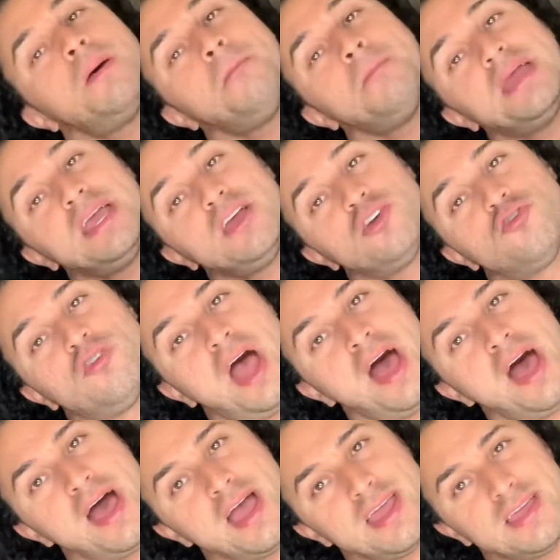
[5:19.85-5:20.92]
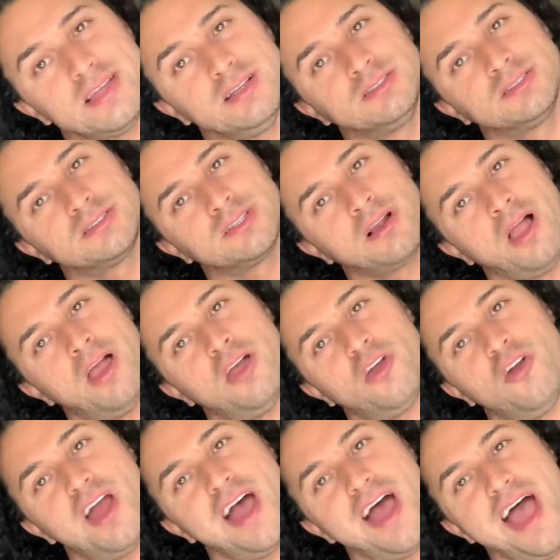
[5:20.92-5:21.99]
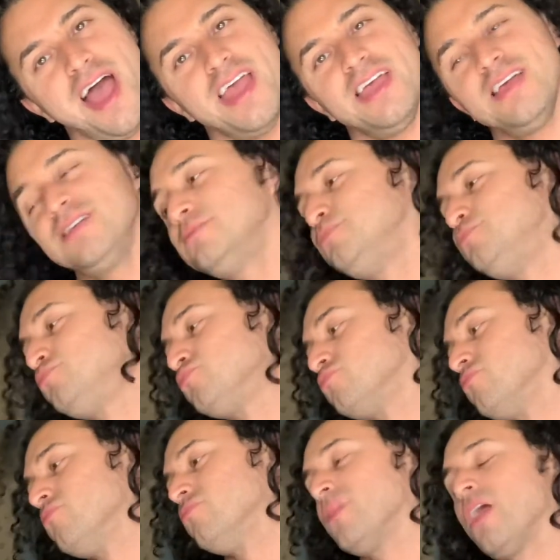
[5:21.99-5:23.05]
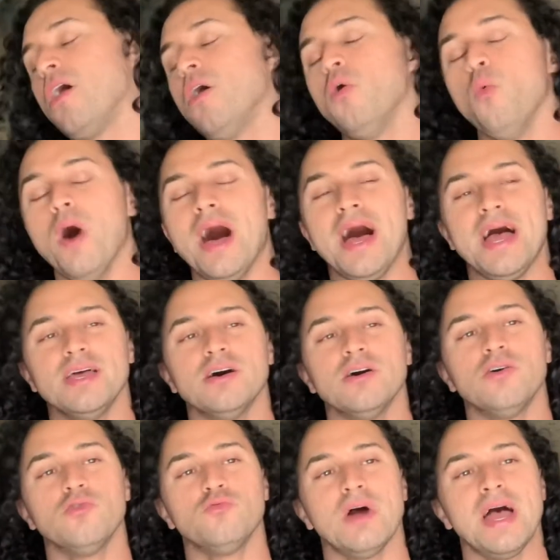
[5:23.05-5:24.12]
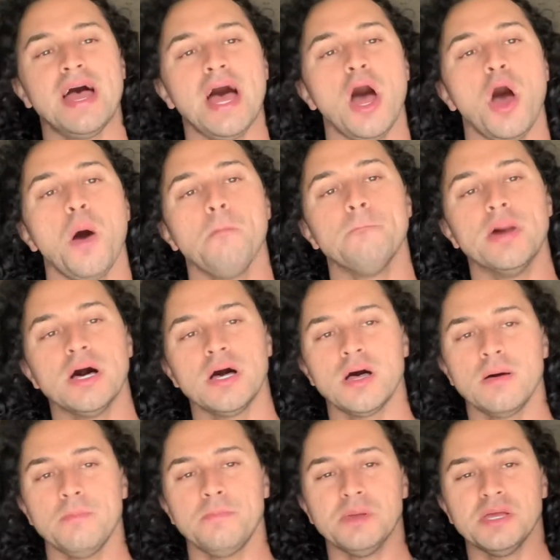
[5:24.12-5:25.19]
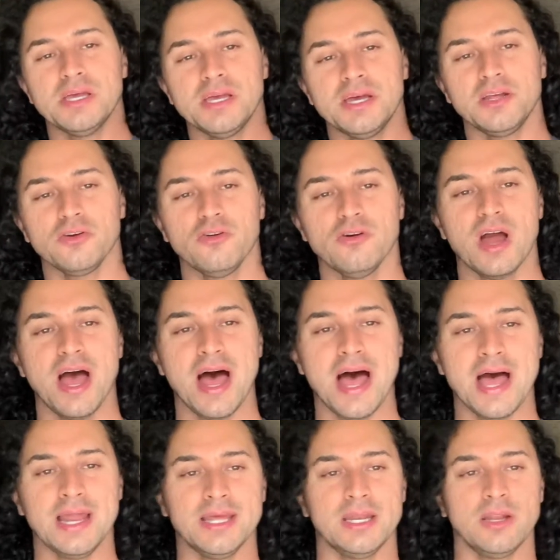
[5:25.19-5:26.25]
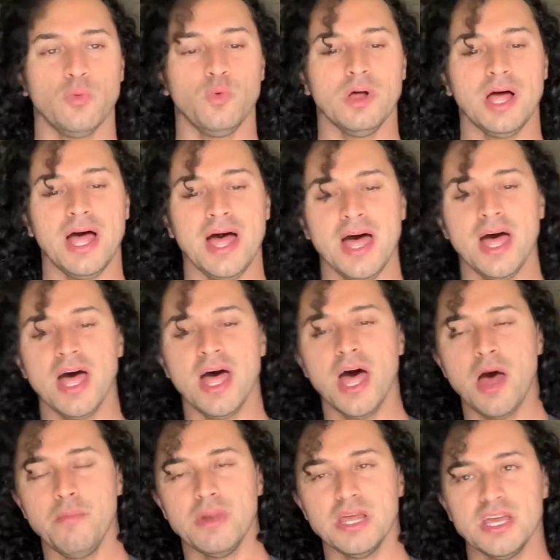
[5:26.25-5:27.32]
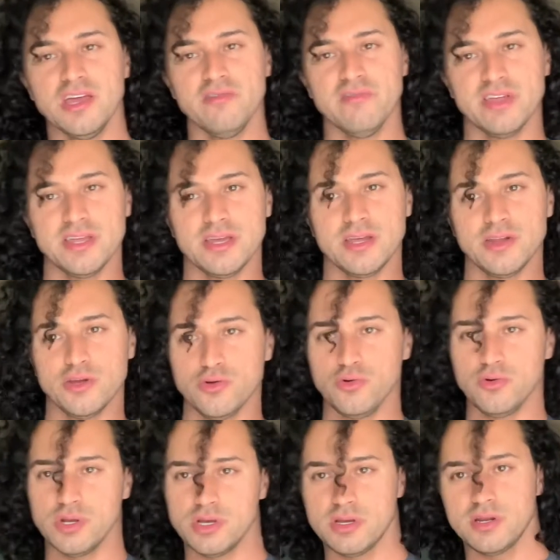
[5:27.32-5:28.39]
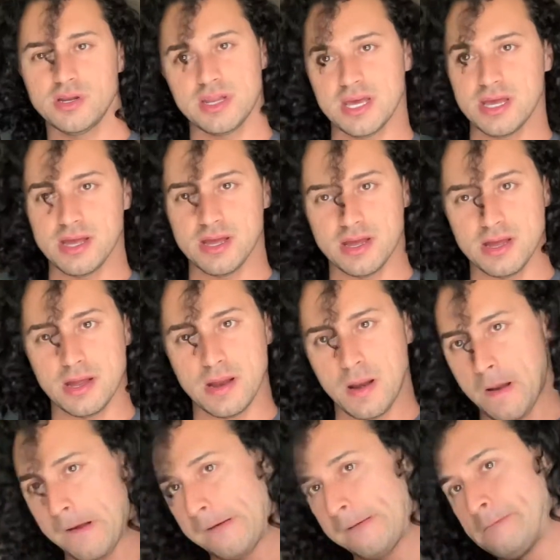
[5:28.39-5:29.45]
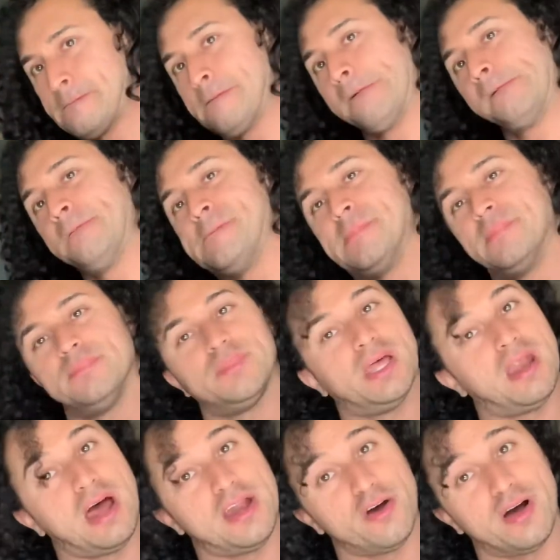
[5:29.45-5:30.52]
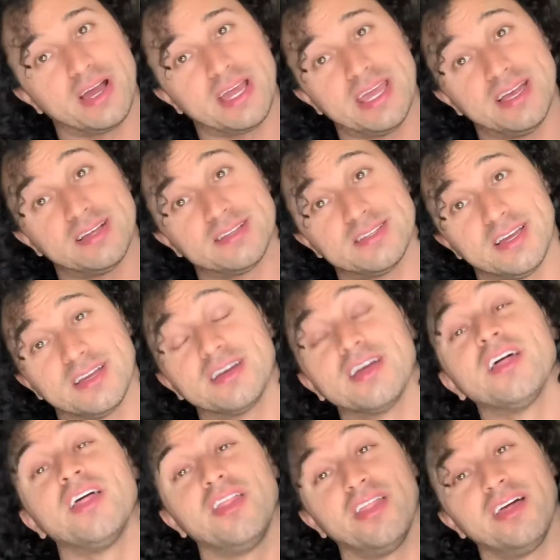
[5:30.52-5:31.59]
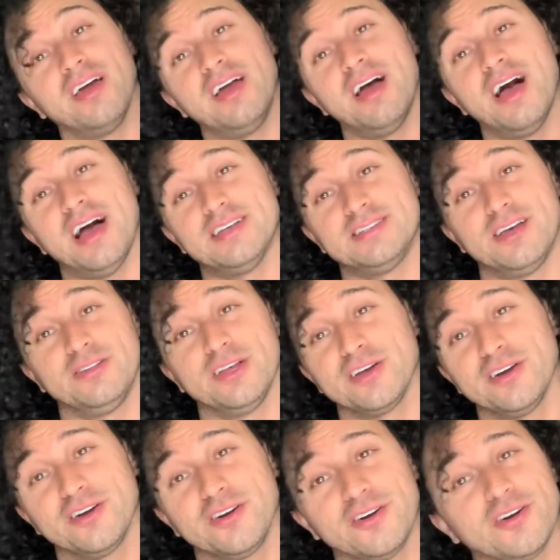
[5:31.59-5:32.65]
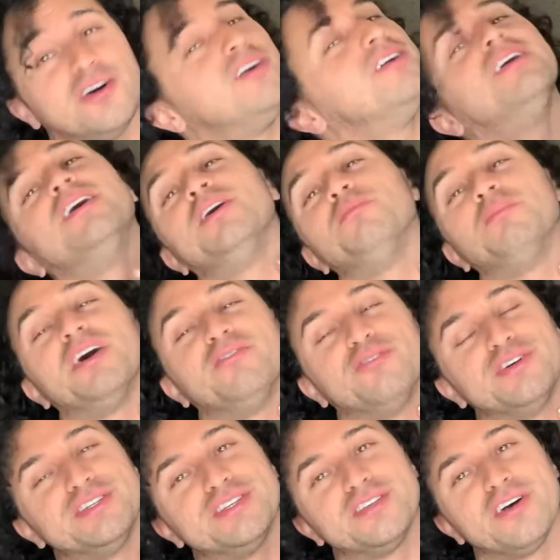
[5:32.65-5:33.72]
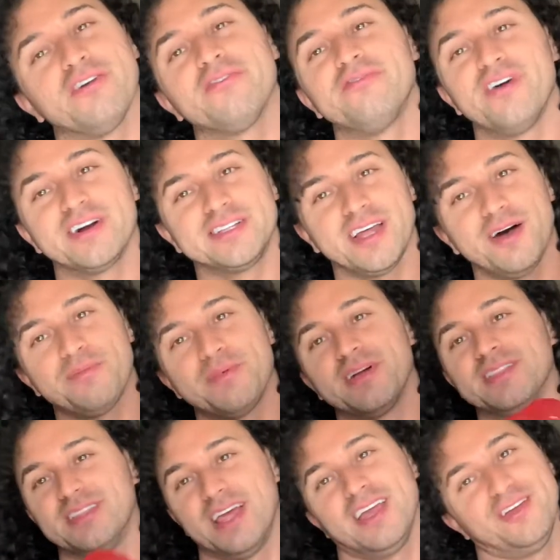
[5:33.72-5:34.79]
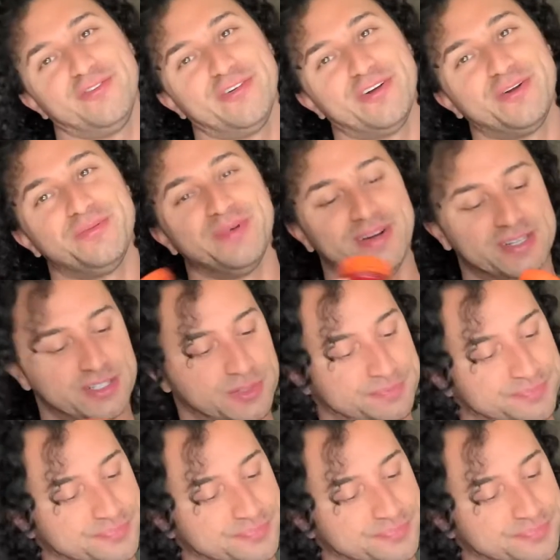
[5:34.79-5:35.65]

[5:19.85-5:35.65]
me crying, crying. Why you're around bumping and grinding? Well, I'm leaving you tonight. I know I can't sing. I sound like a girl. My voice is all fucked up. Thank you very much.